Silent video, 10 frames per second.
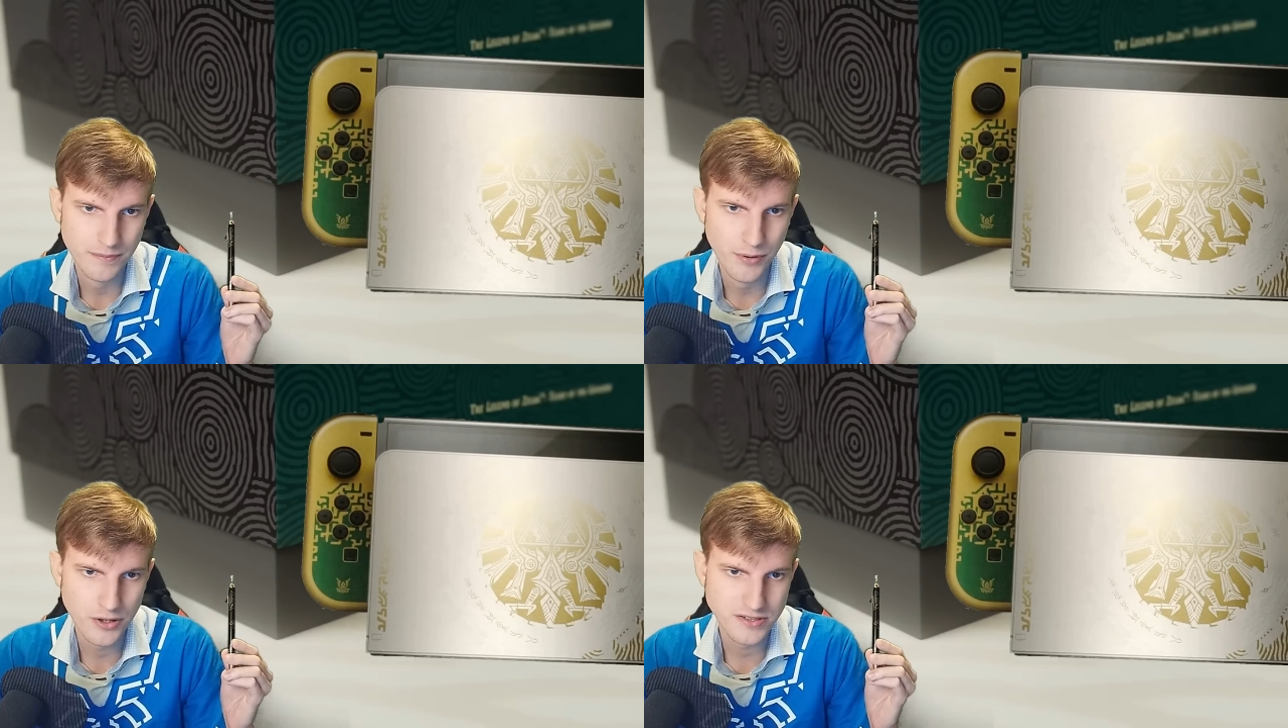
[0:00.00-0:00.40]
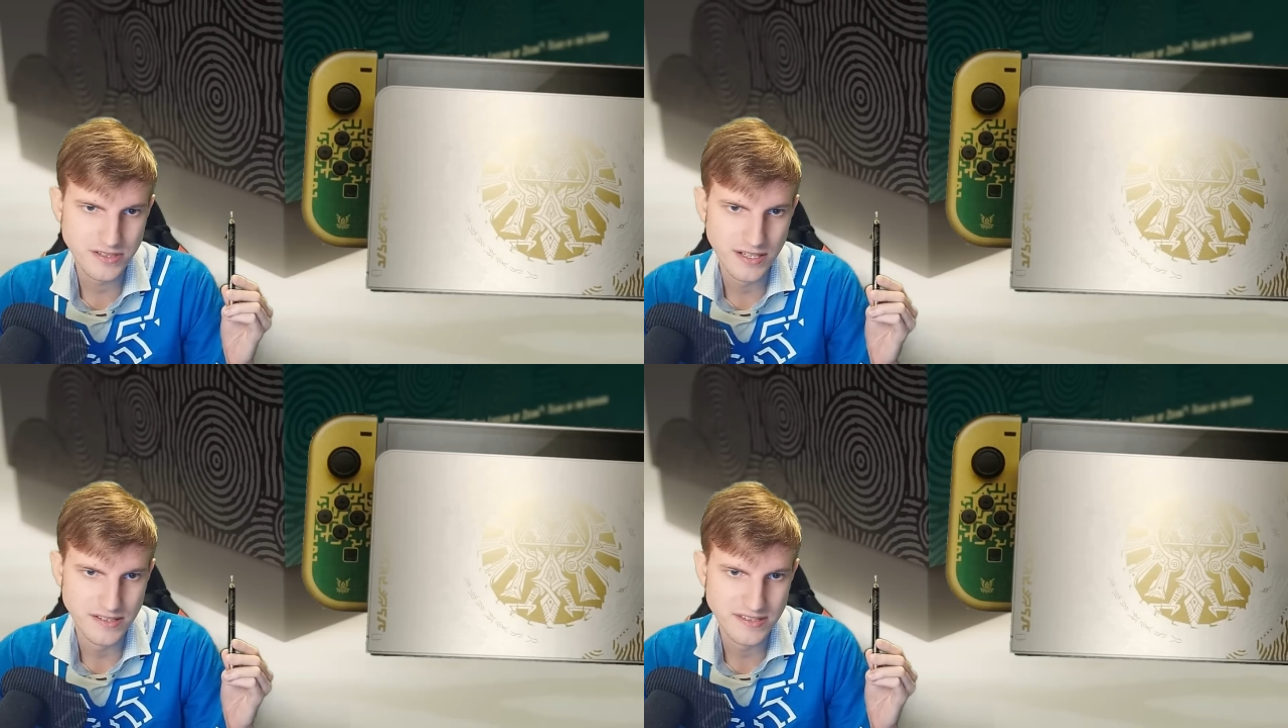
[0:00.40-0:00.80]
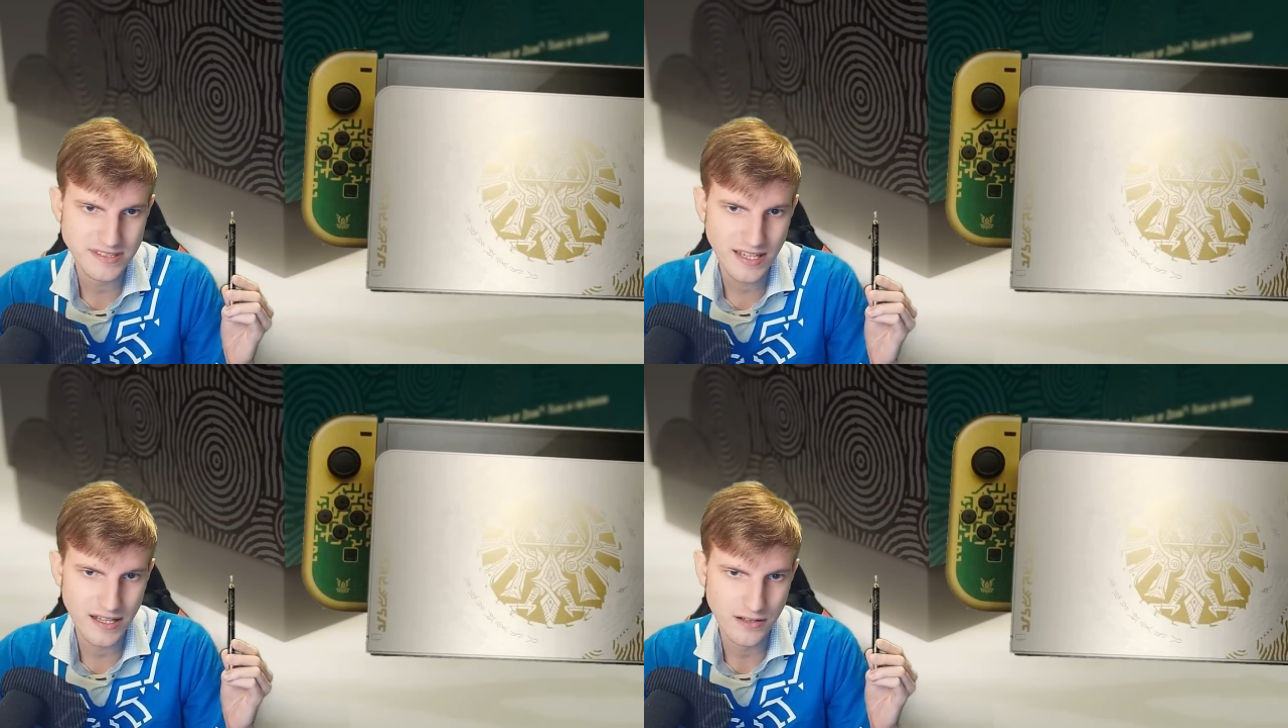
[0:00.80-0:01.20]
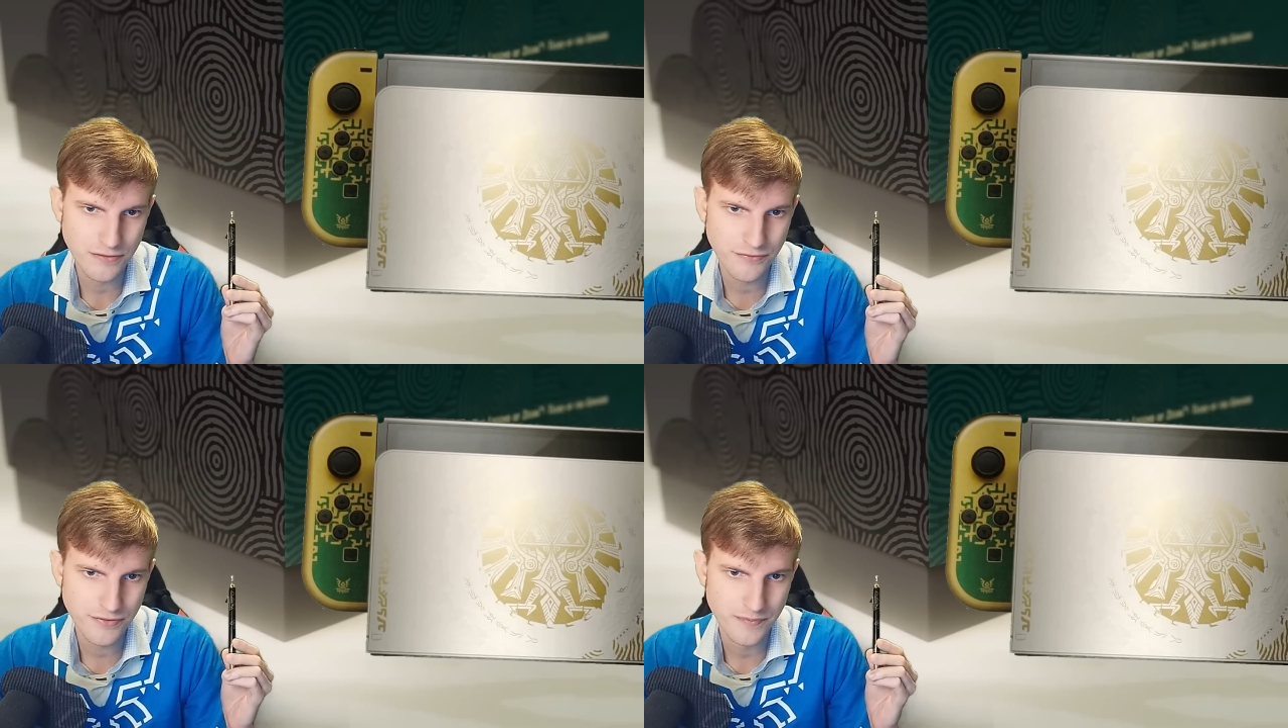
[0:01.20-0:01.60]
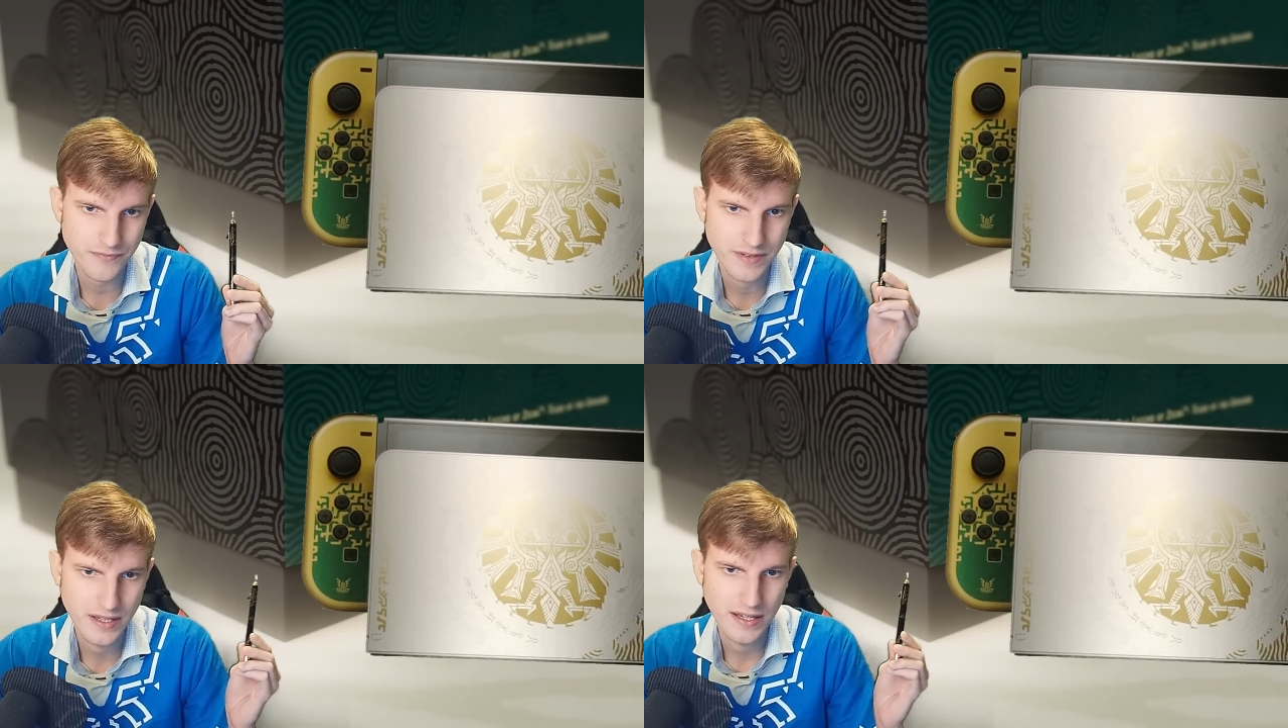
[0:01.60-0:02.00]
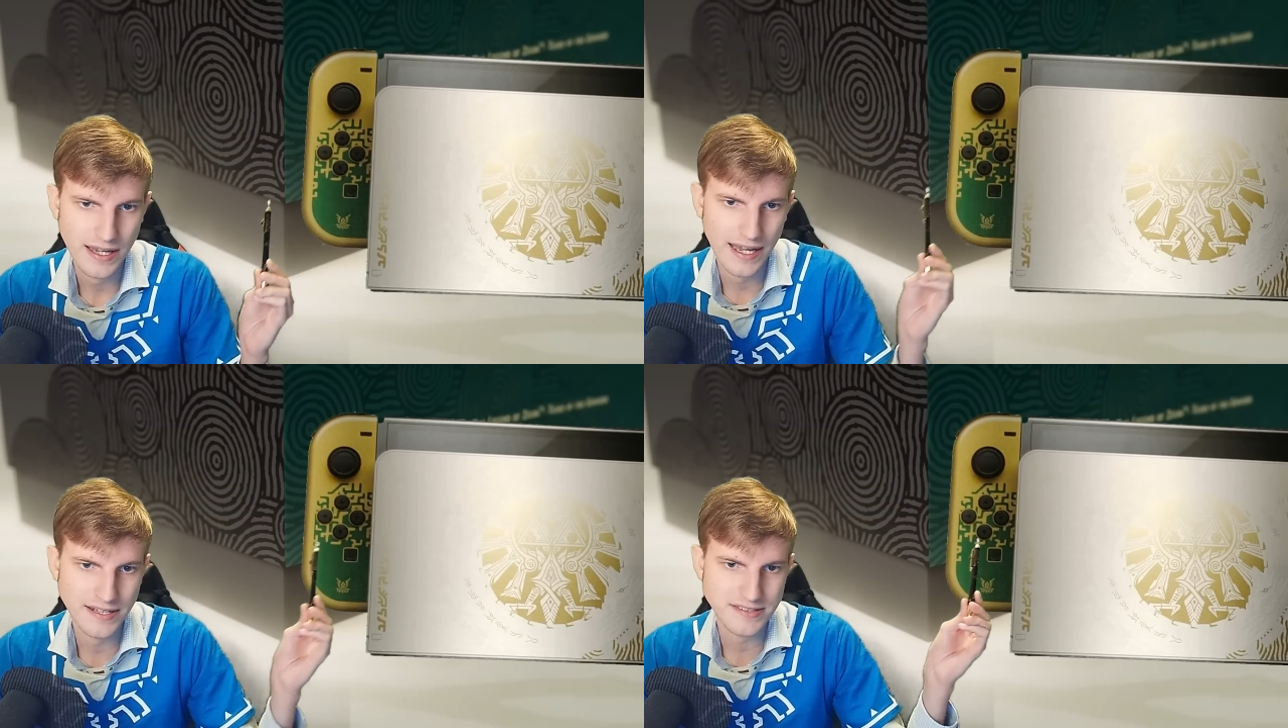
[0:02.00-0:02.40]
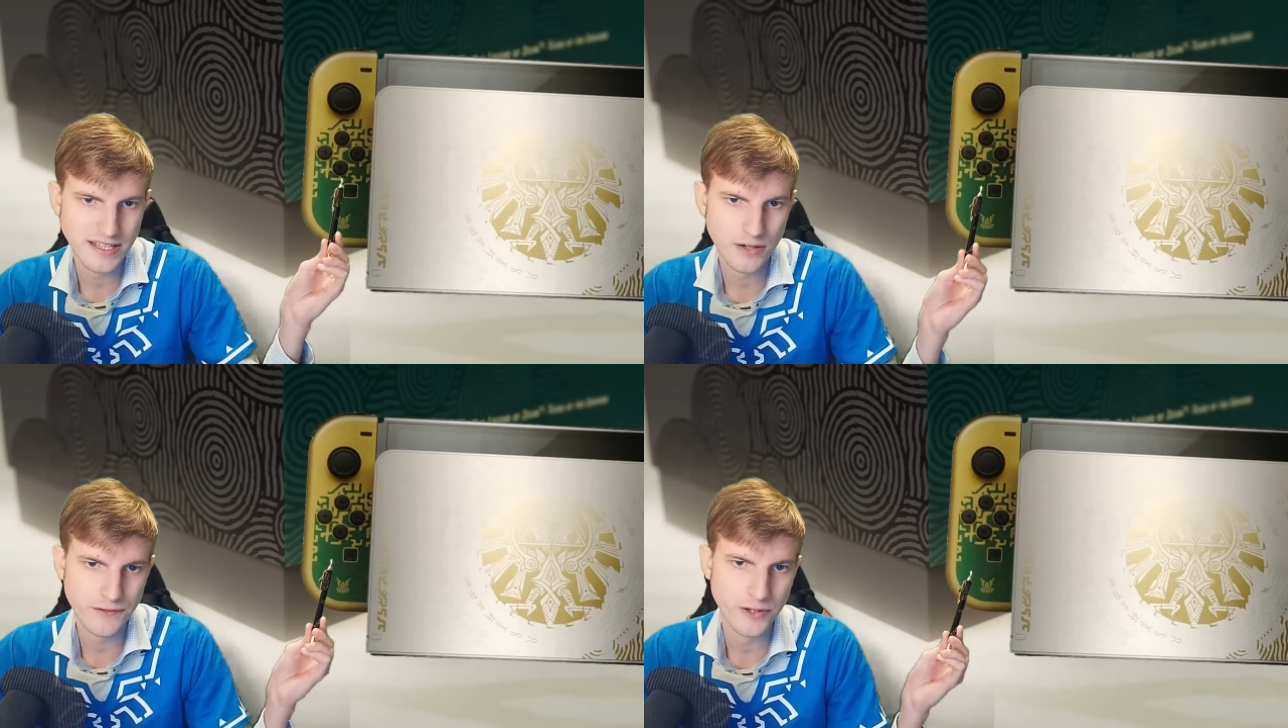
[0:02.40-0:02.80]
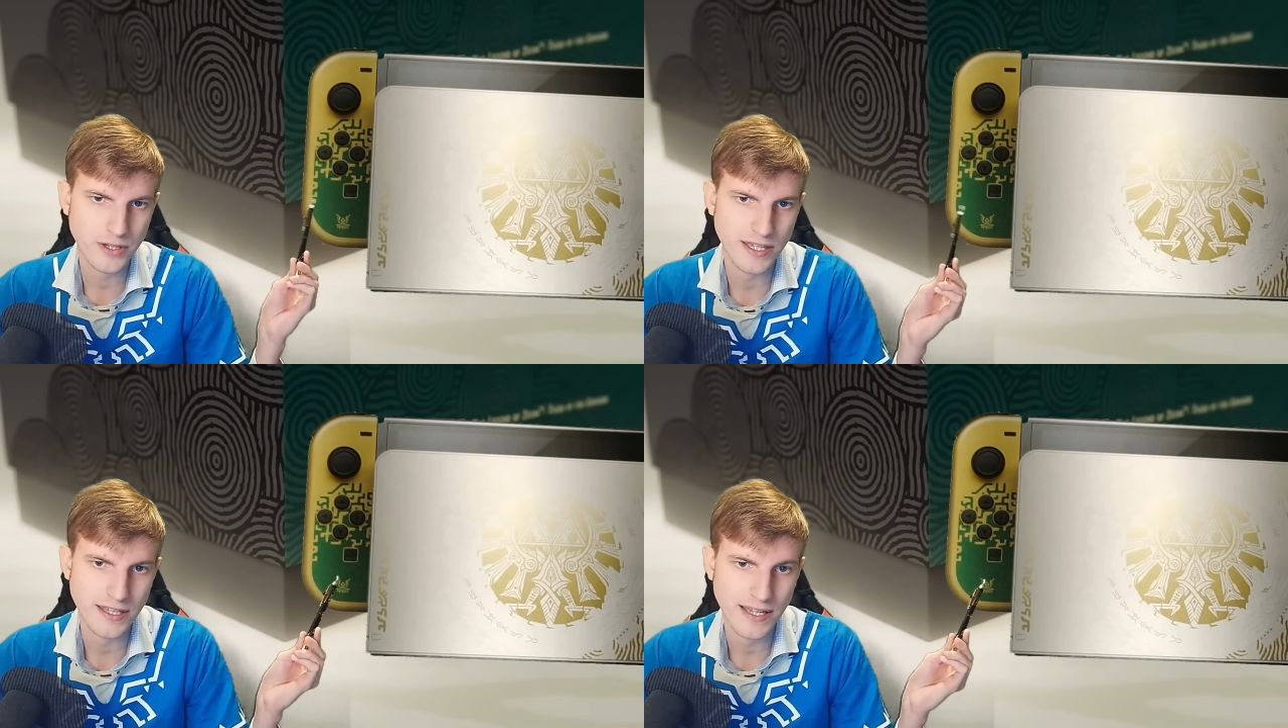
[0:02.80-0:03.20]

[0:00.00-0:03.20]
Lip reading: box itself, and instead of looking